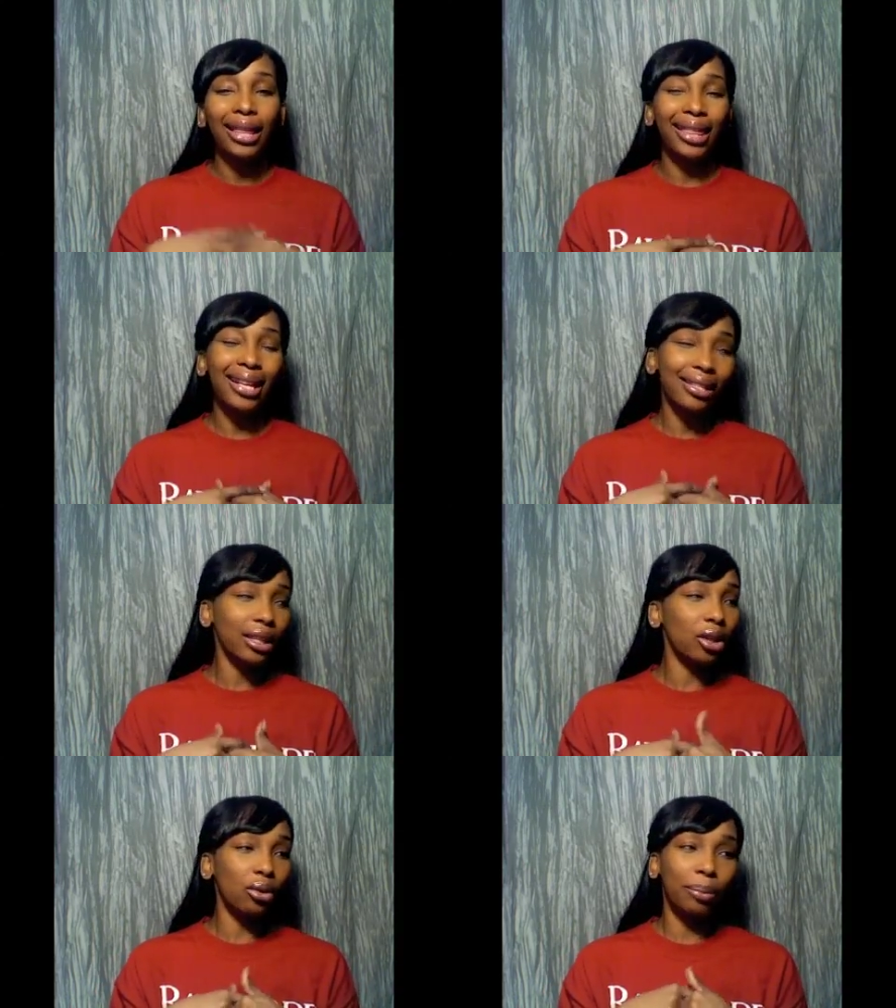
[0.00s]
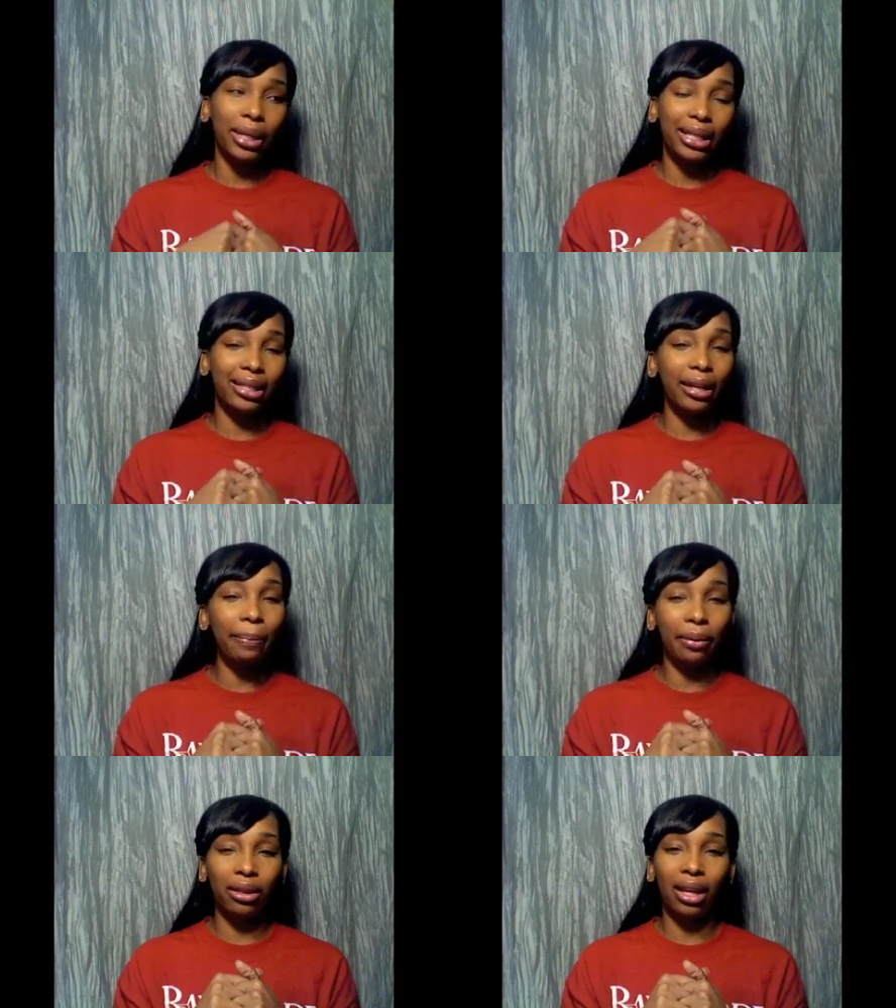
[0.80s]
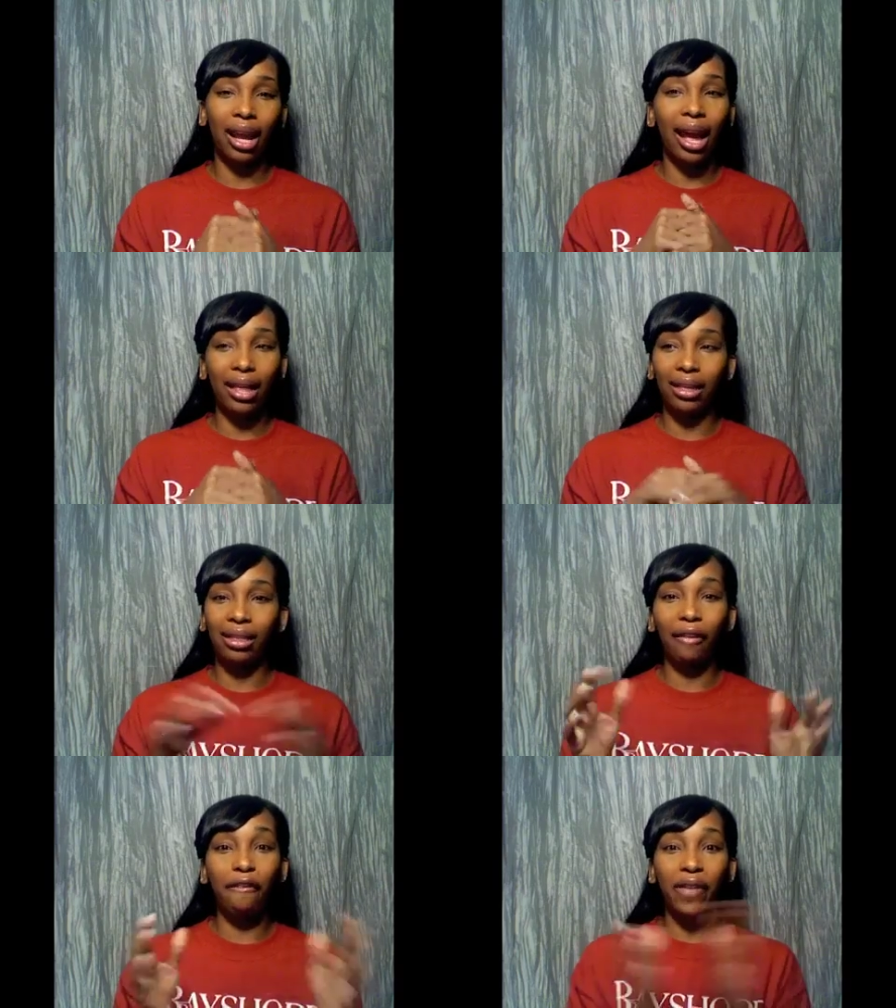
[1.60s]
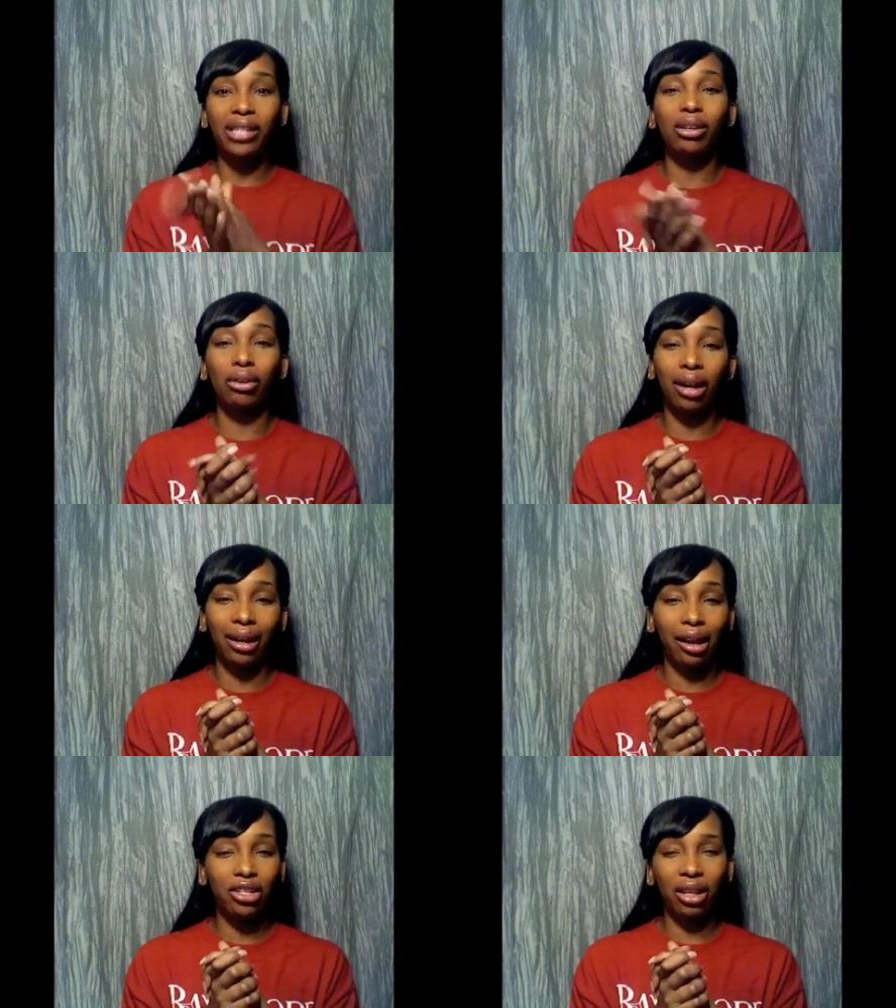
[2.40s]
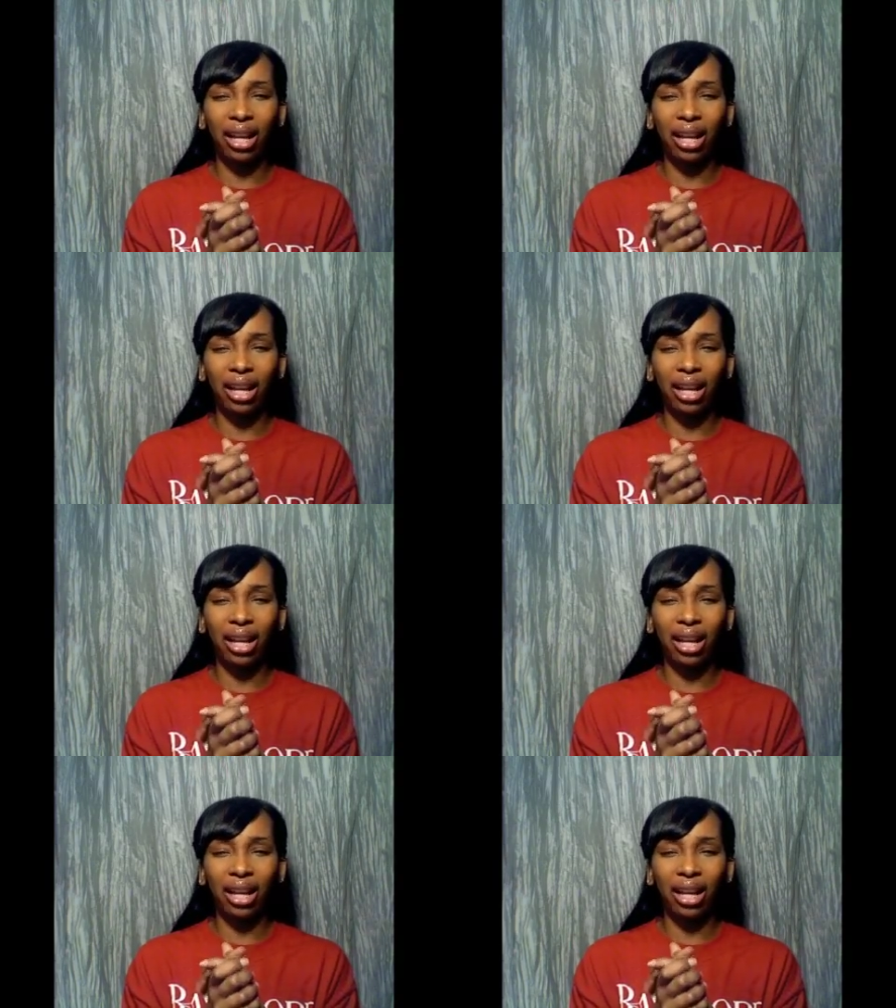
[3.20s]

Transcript: that's a little bit deeper than than the physical connection.